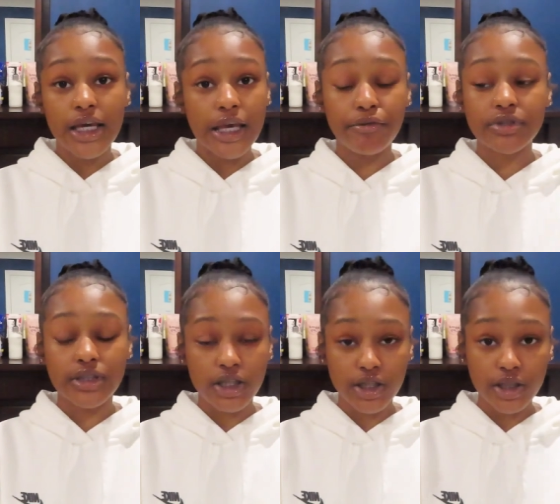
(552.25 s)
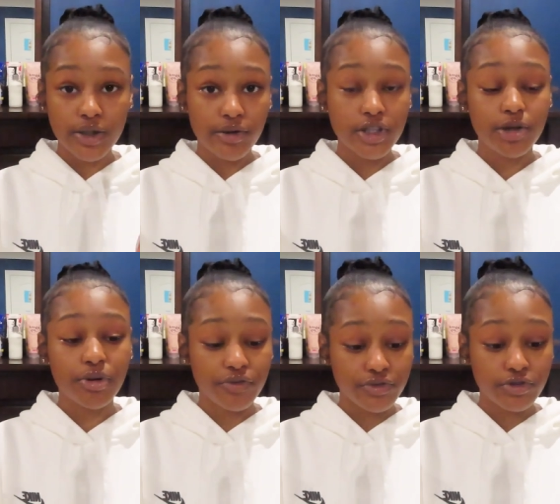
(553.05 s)
It was literally only a
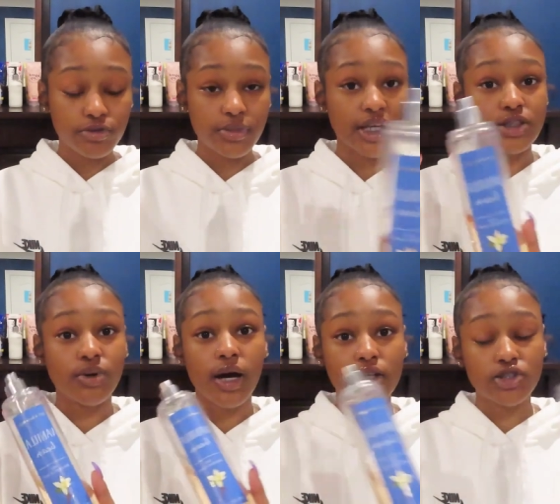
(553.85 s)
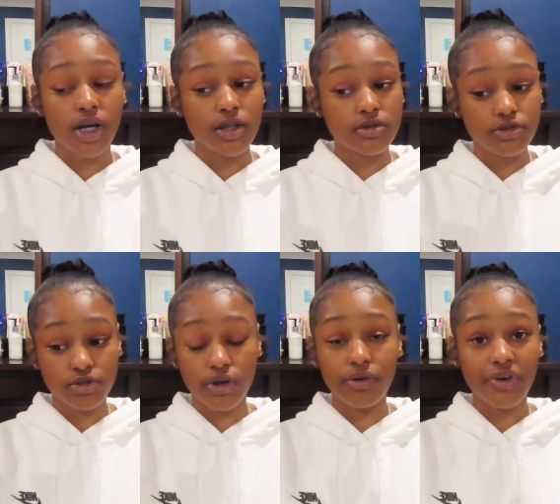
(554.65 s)
perfume. That's why I try to, you
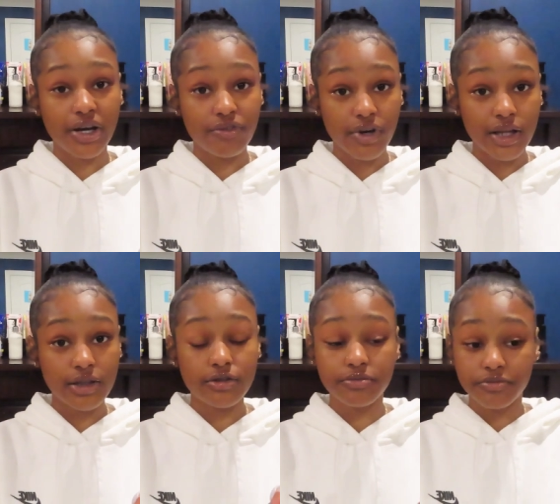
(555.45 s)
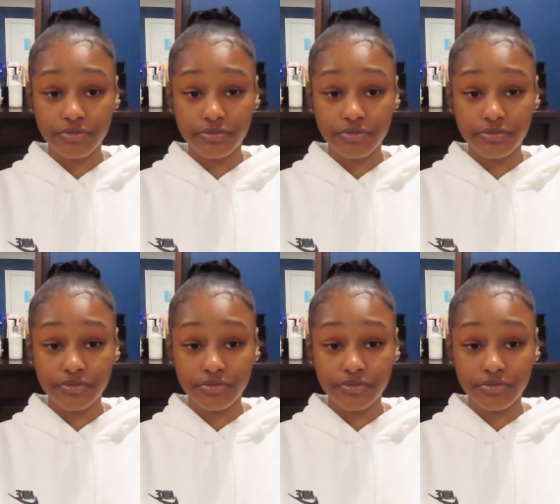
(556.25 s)
know, if I could find it.